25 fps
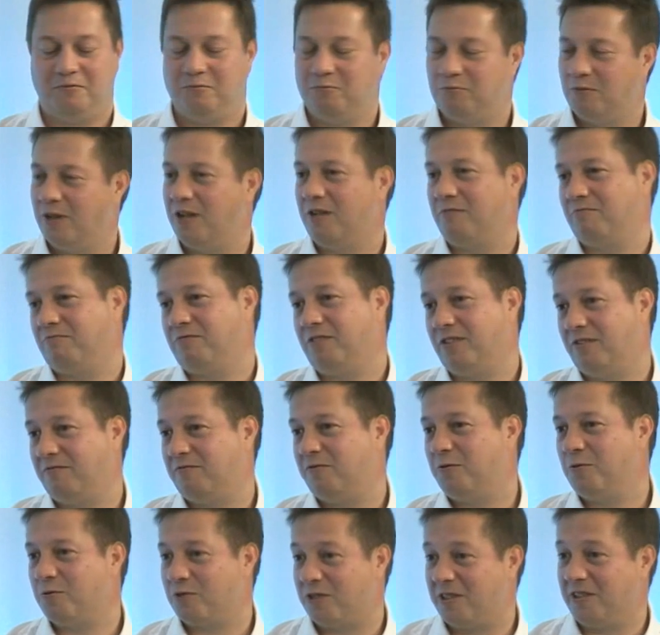Well,
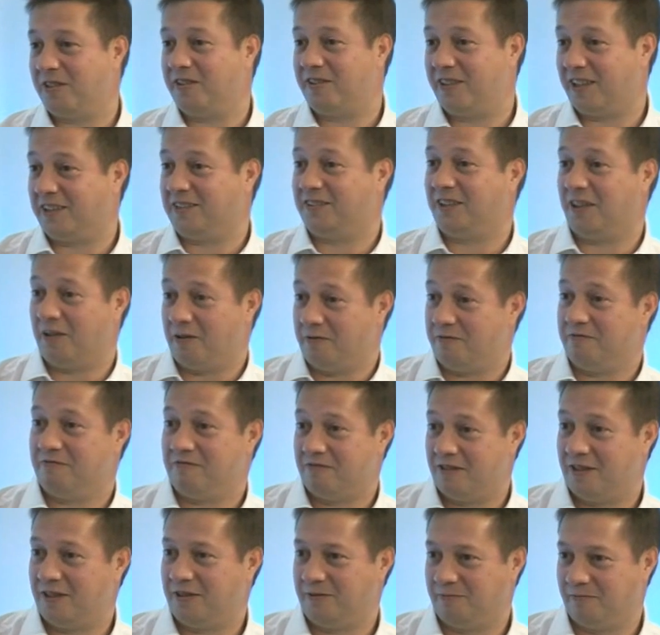unfortunately, they don't,
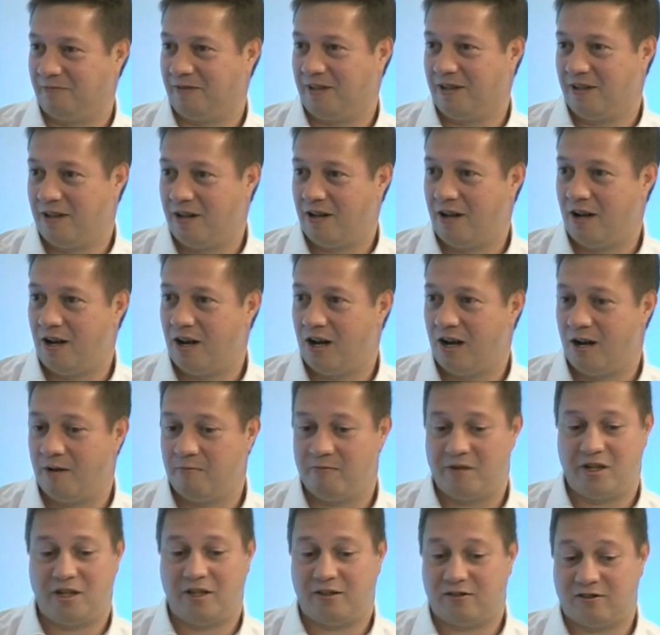right?
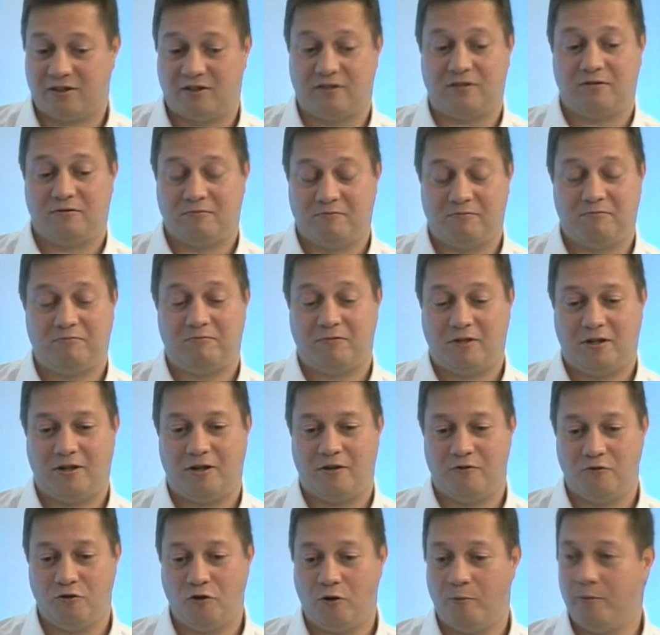It's
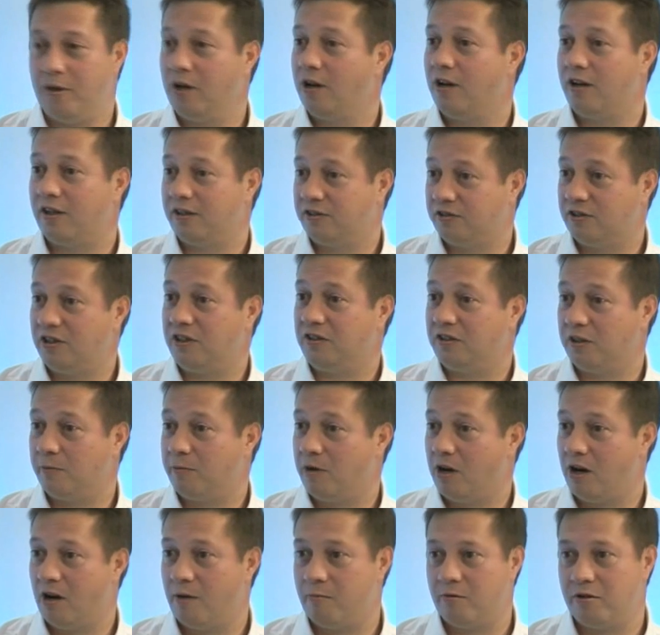a normal IT
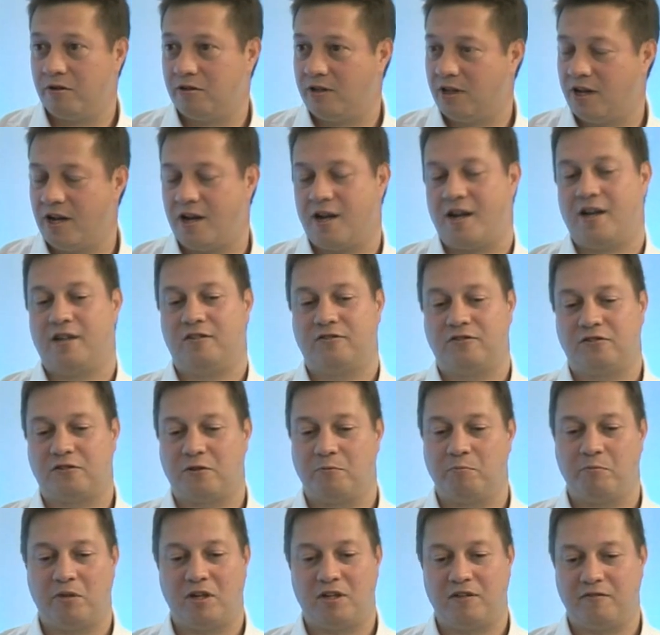department. It has to
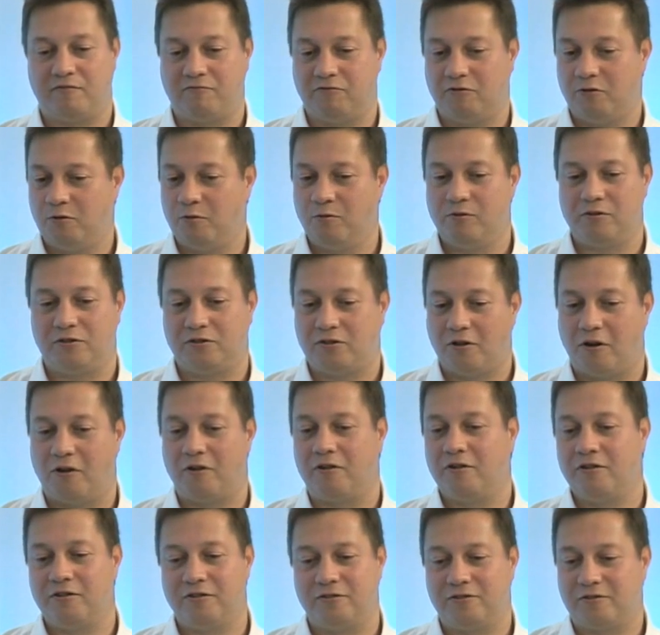compete for all the
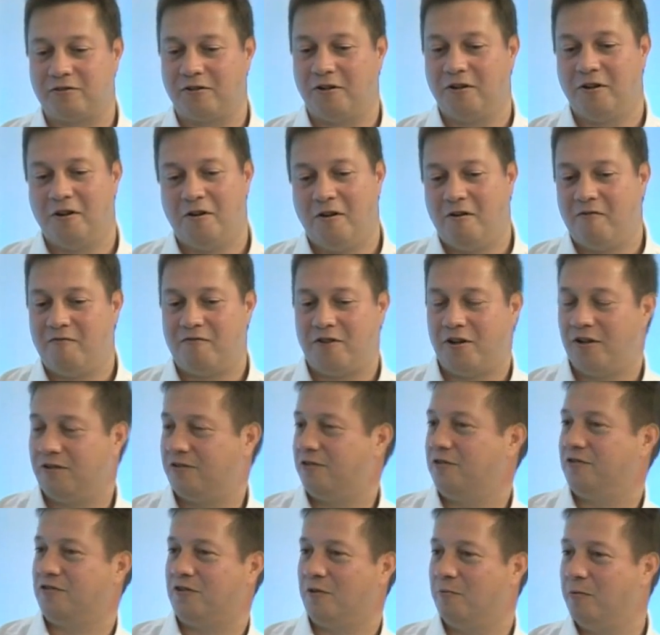dollars
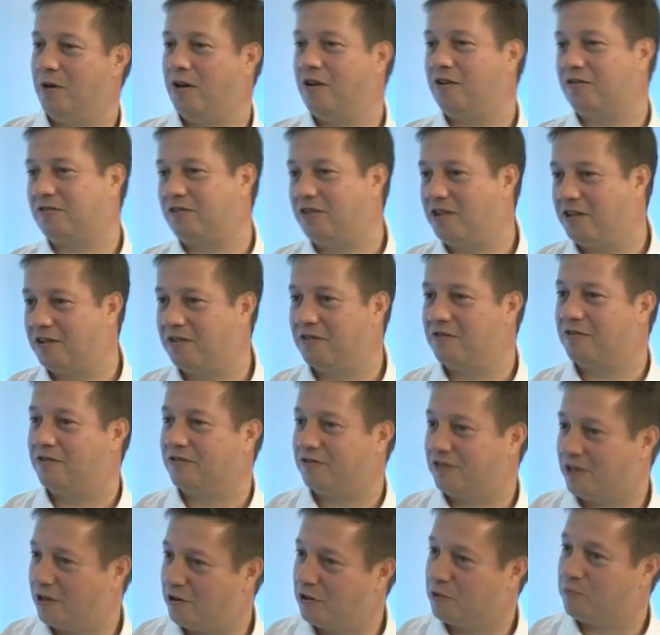versus the marketing and the
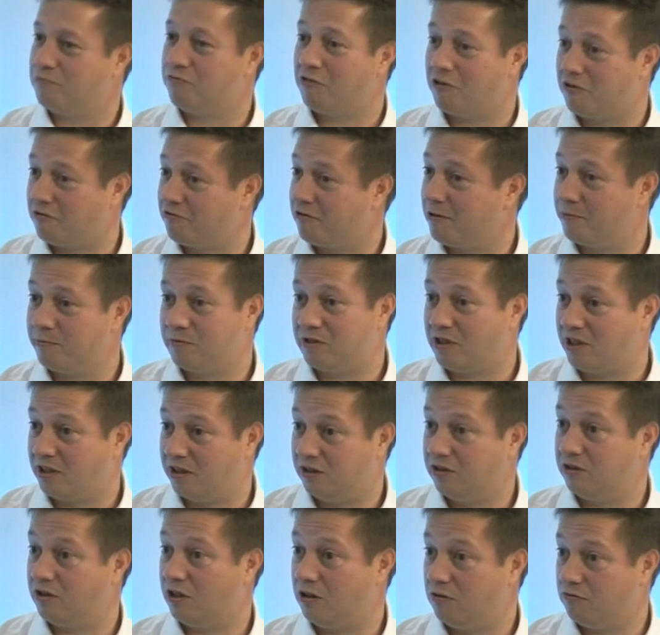sales programs that
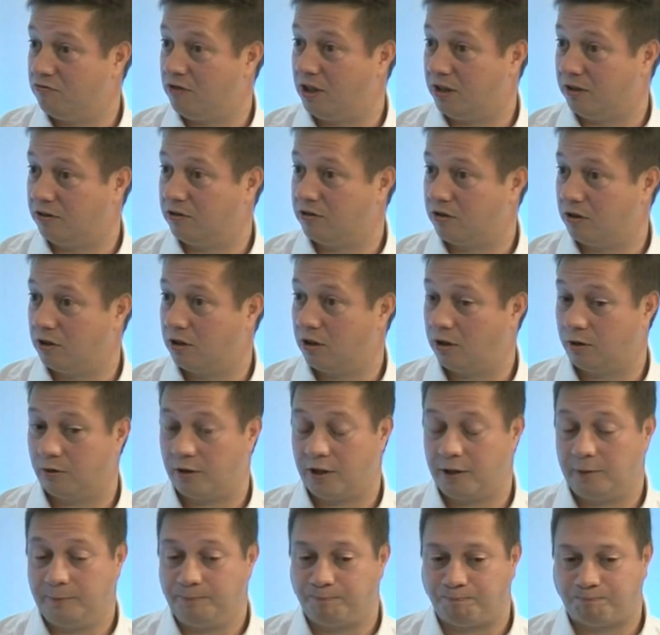Intel runs,
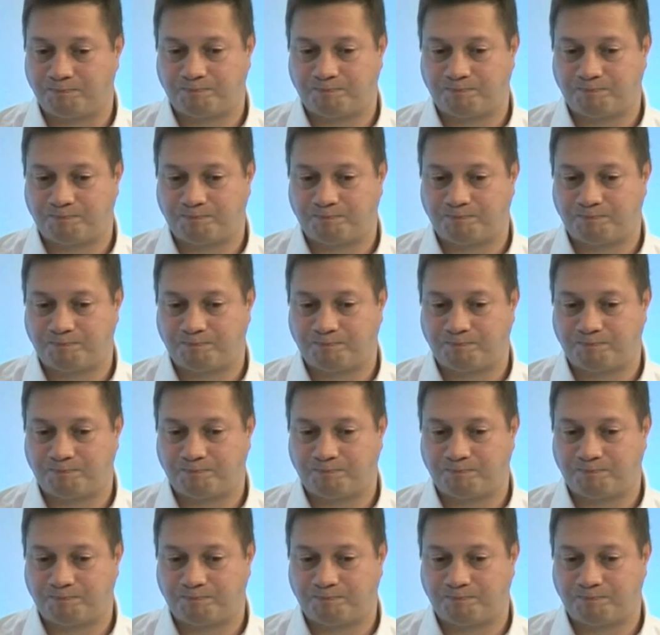okay?